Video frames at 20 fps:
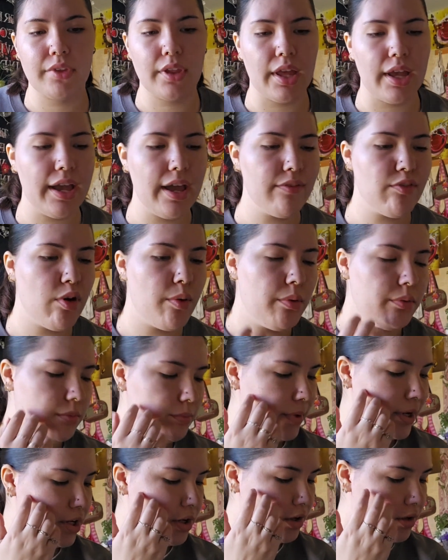I have all
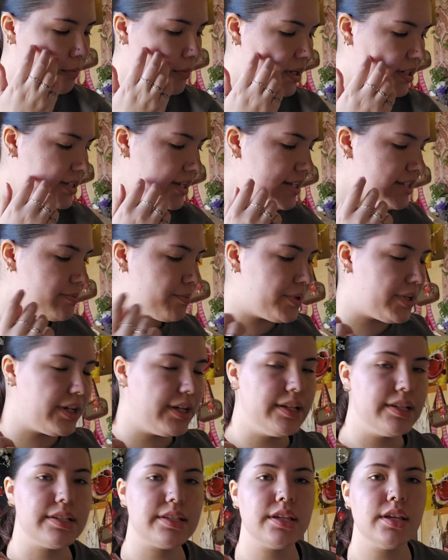my own on my desk
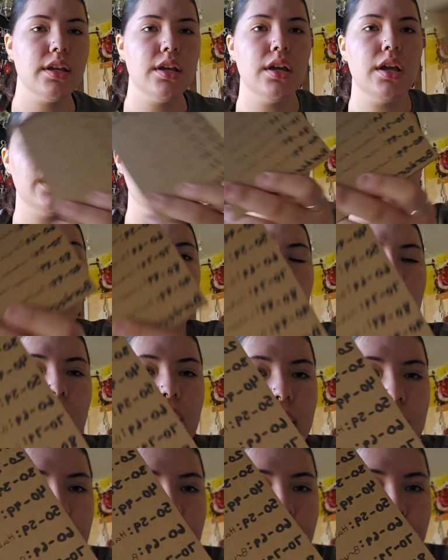because
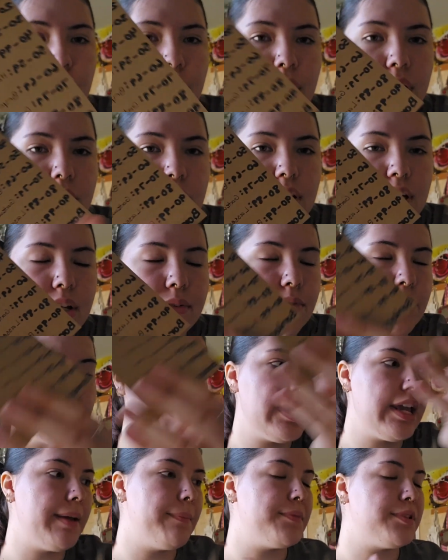I was looking for the
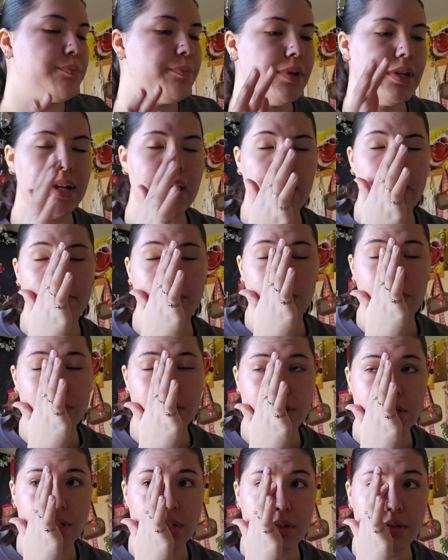names, but now I'm going
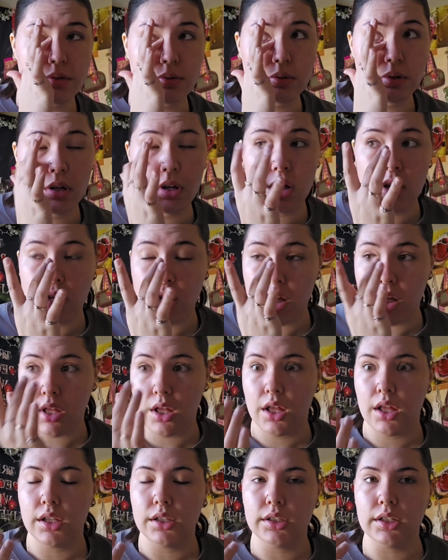to
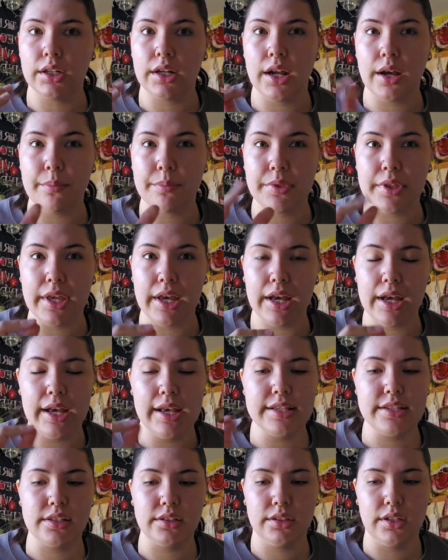look up the
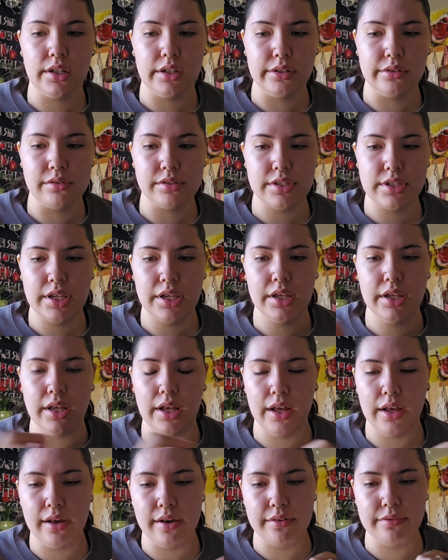highs and lows
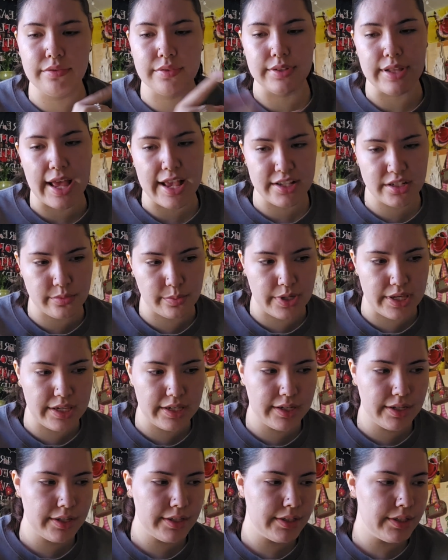of last
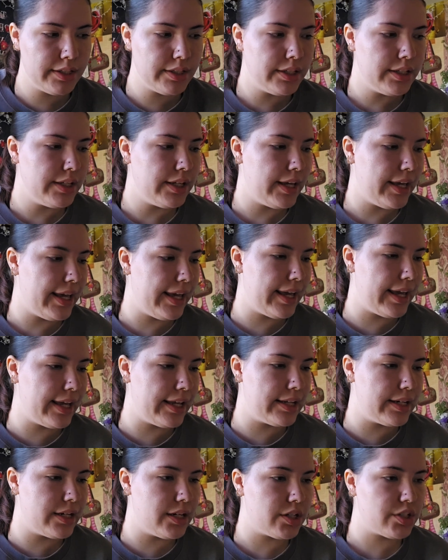week
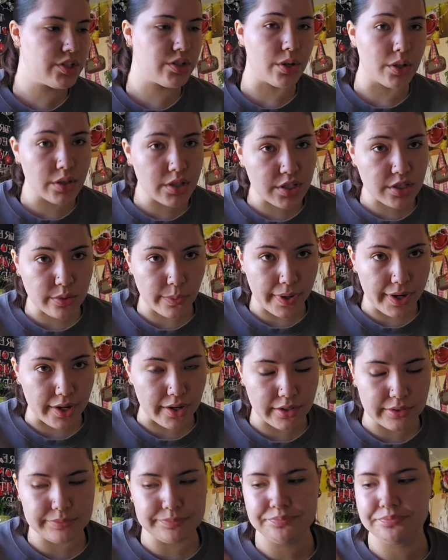and start the
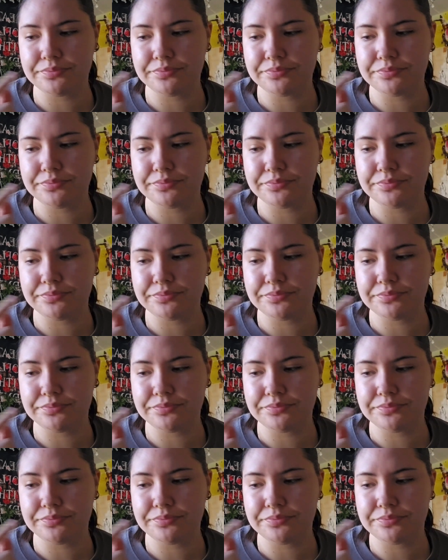square.